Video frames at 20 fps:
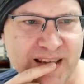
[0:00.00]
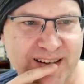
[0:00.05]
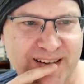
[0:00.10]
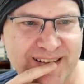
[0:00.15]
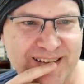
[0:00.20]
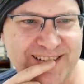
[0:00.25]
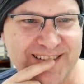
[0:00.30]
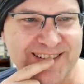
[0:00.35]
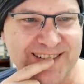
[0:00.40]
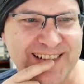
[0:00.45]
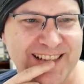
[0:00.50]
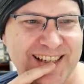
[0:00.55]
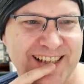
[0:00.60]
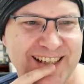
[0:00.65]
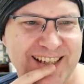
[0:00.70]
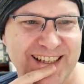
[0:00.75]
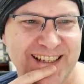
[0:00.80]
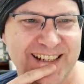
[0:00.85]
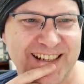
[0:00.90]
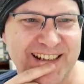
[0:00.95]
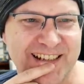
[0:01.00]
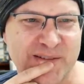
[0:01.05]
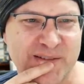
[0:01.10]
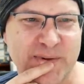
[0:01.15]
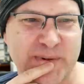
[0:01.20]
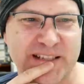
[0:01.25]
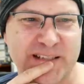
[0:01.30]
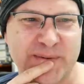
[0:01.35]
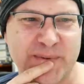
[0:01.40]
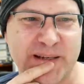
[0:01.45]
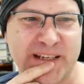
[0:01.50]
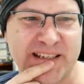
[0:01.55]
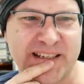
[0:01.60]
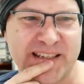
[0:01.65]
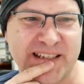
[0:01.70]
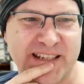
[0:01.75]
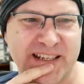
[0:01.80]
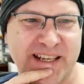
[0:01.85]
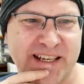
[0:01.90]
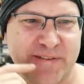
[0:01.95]
oh, Unexpected Maker
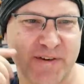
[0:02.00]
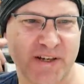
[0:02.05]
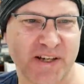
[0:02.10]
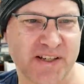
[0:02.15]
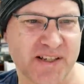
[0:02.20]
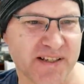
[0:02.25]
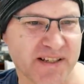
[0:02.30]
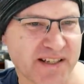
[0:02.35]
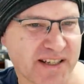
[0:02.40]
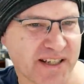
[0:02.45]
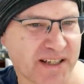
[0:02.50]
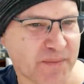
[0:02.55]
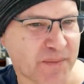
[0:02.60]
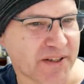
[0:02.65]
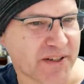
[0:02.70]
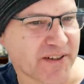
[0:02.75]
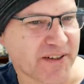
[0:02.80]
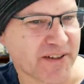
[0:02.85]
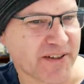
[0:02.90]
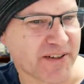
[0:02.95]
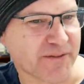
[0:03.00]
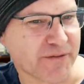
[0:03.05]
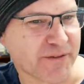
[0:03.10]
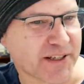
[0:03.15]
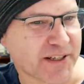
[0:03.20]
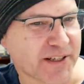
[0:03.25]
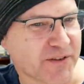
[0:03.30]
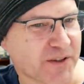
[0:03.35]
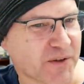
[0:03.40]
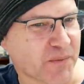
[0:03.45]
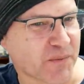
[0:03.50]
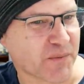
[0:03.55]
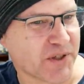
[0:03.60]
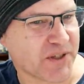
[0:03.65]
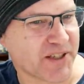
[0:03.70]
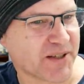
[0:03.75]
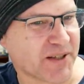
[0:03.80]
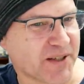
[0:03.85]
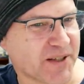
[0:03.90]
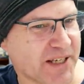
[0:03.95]
said, Hey folks, listening but not in front of
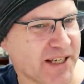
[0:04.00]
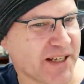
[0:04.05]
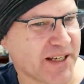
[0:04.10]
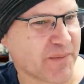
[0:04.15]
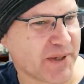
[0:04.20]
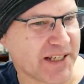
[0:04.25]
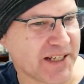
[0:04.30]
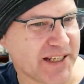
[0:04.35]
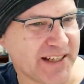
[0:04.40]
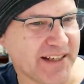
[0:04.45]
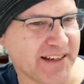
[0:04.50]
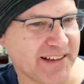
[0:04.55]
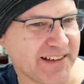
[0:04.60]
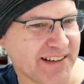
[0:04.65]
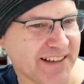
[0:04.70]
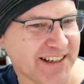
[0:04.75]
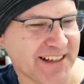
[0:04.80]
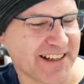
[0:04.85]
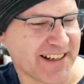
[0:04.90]
computer, PNPing.